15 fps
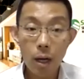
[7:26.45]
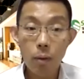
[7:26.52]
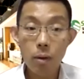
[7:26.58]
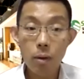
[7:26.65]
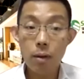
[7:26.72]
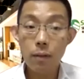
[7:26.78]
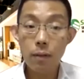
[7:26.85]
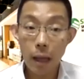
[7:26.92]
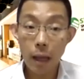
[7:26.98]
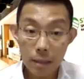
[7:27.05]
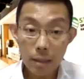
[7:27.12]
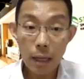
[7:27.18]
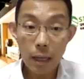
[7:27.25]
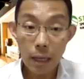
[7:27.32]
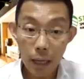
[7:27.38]
when you have
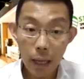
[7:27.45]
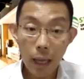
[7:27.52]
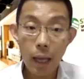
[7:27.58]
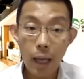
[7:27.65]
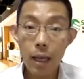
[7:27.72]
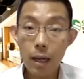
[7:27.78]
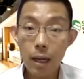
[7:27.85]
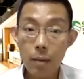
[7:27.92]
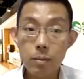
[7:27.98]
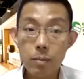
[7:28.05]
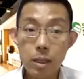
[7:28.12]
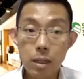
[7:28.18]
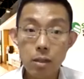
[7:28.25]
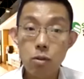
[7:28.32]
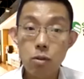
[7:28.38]
unsteady gait,
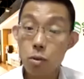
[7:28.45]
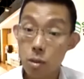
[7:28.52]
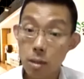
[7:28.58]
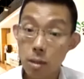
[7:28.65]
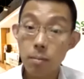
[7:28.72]
clumsiness, you should